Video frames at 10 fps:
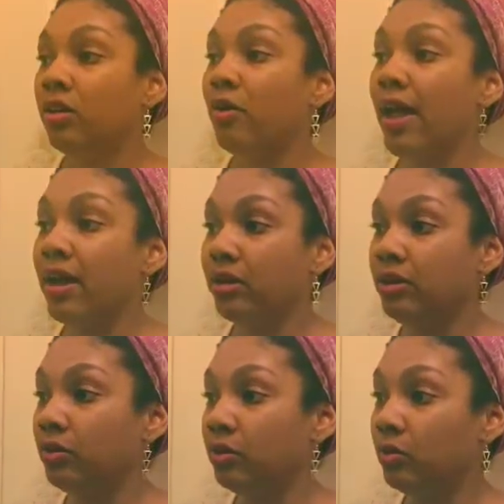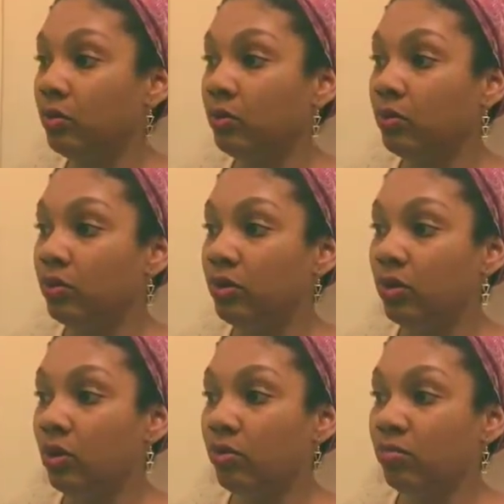How do you
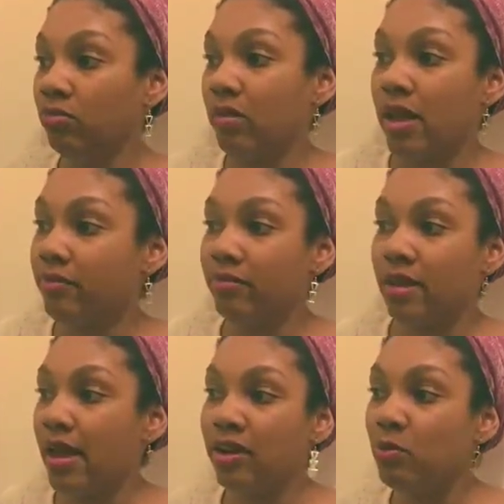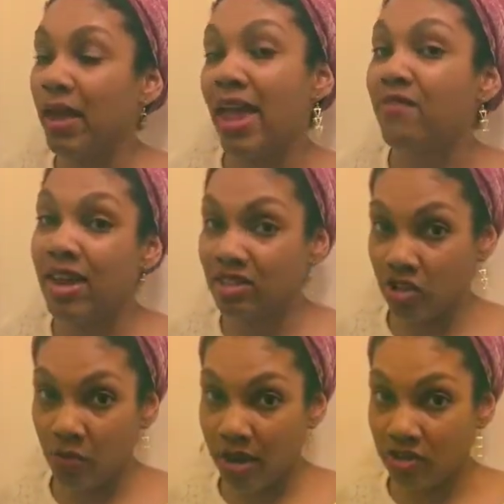behave in that
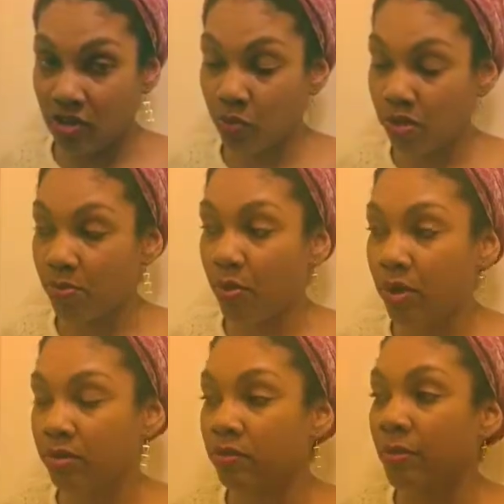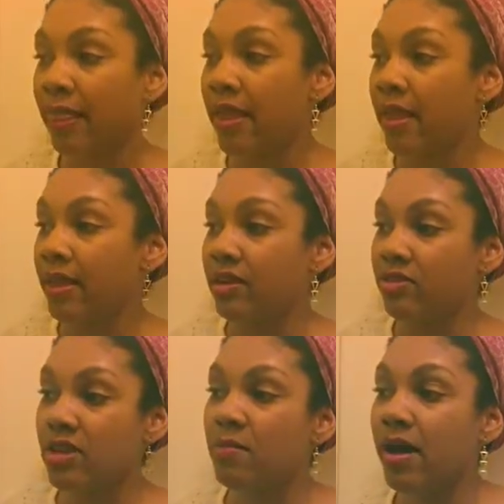situation? It's really important. And the
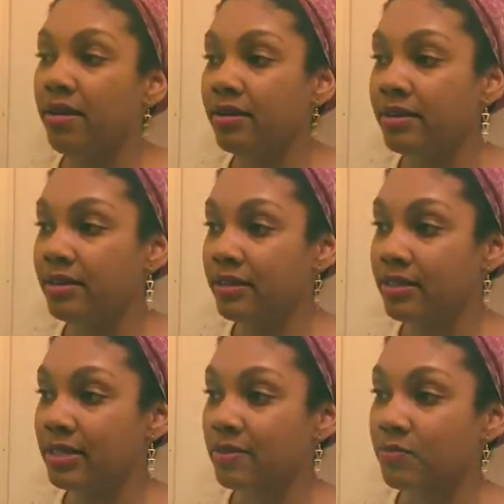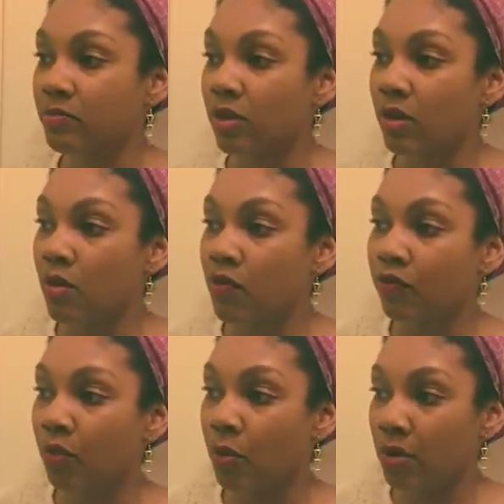thing about it is,
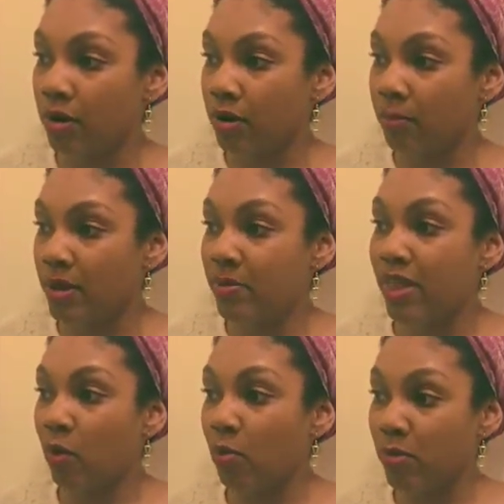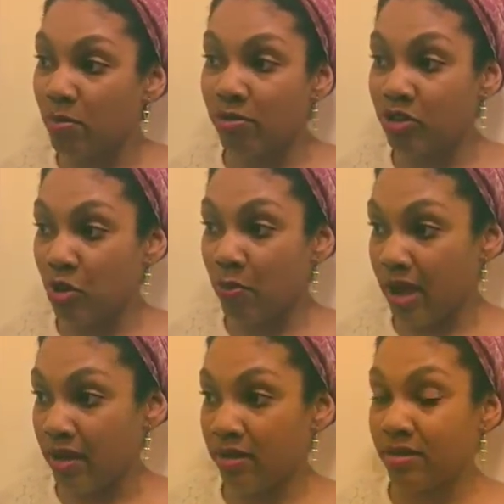for people that were members of
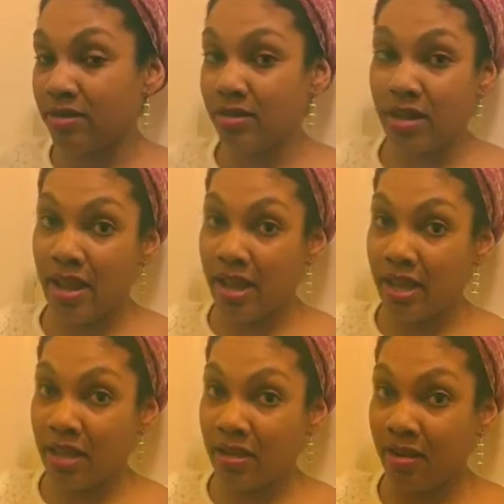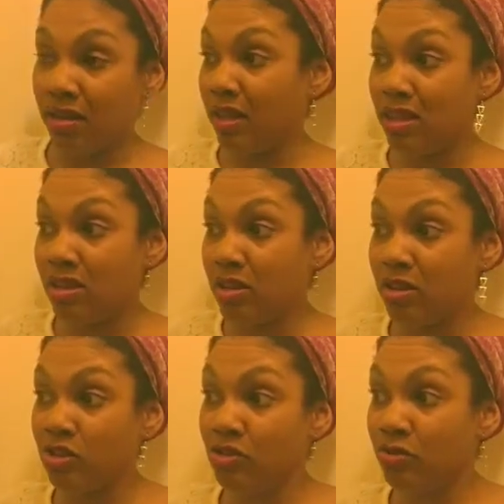UMedics, and I think an
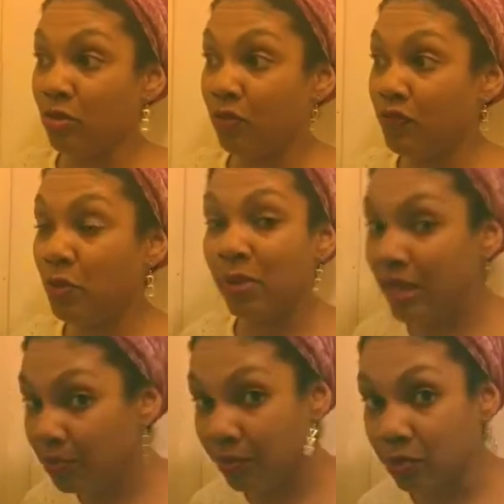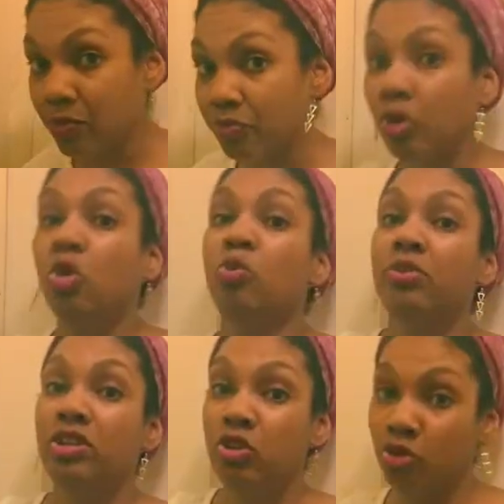additional few people who've
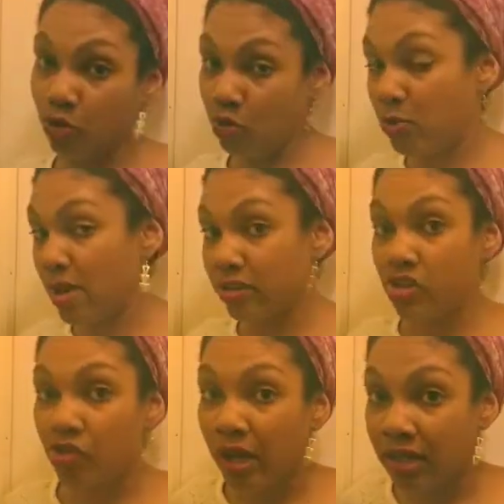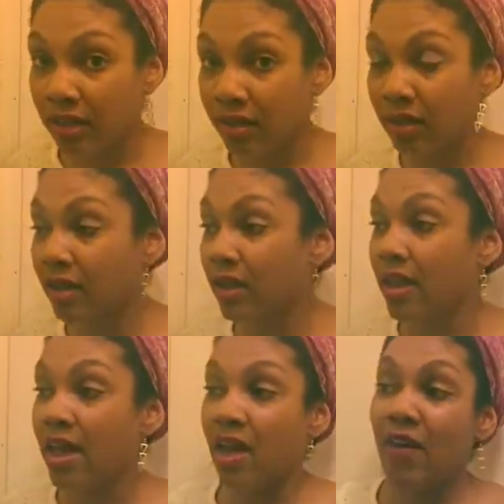been through UMedics training
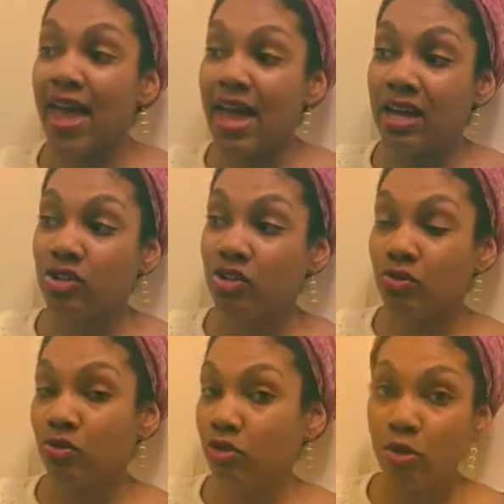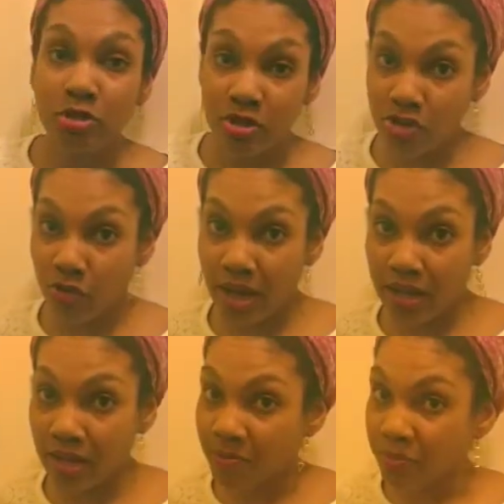have had to use their
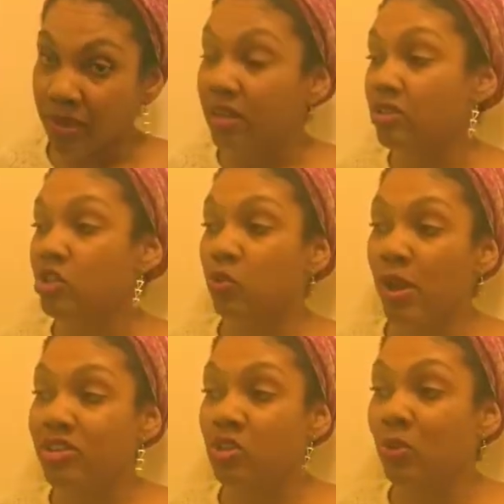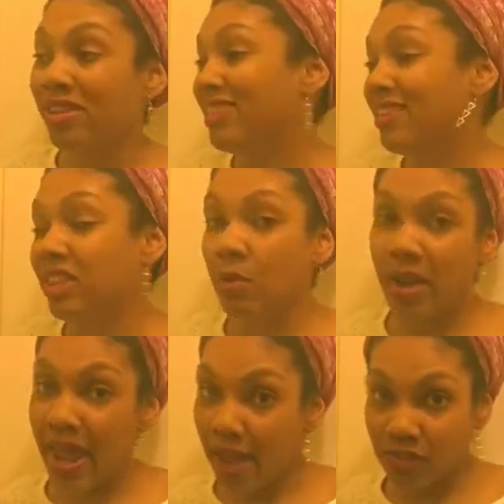training in situations where they didn't think they would
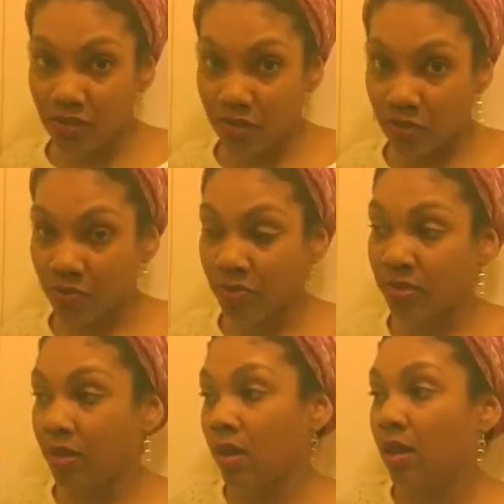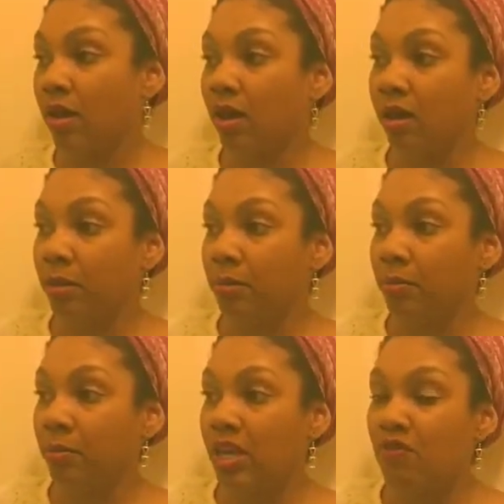have to.
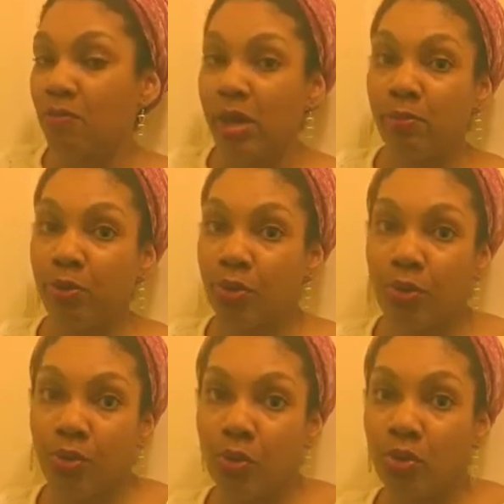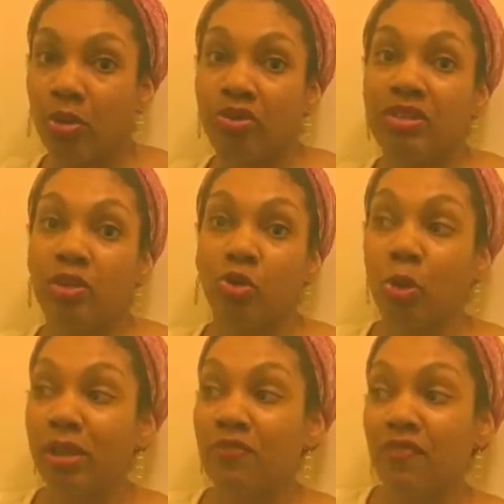Even people who don't think they'll
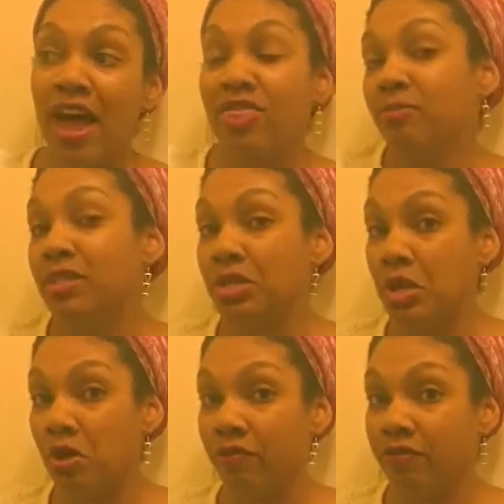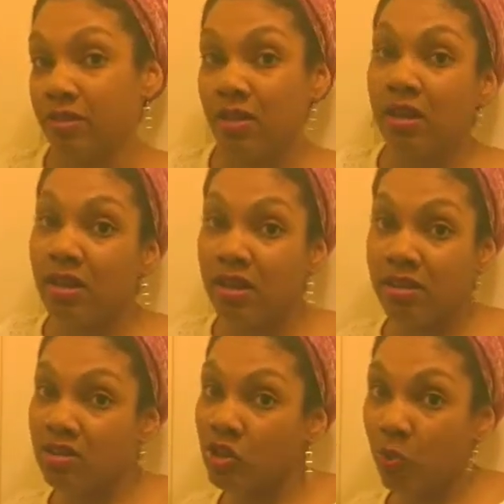normally find themselves in
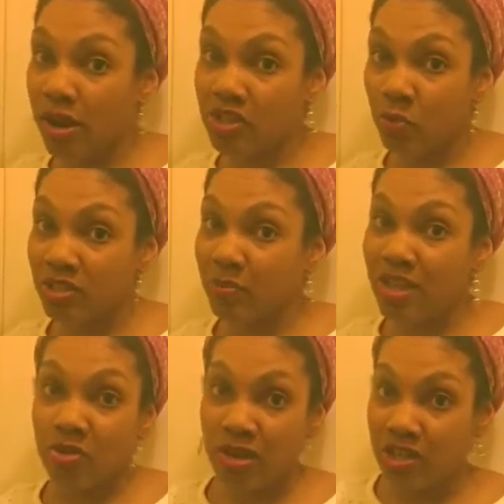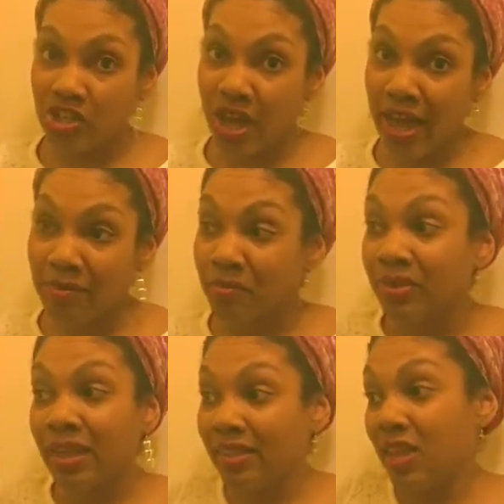a situation where somebody's going to get shot,
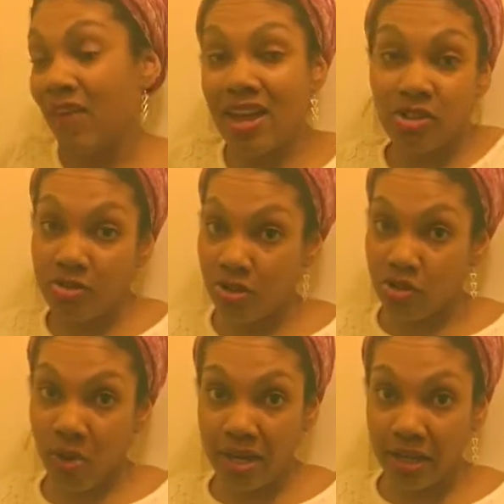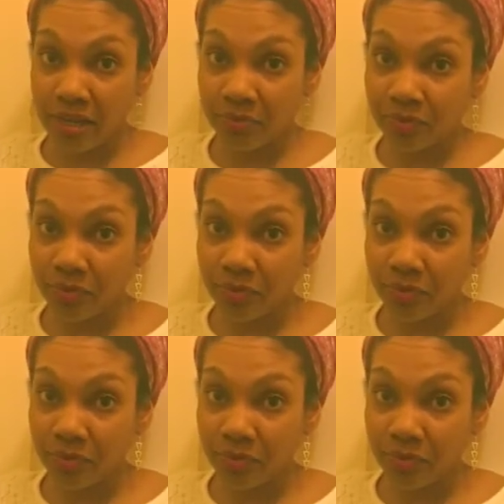they've had to use their training.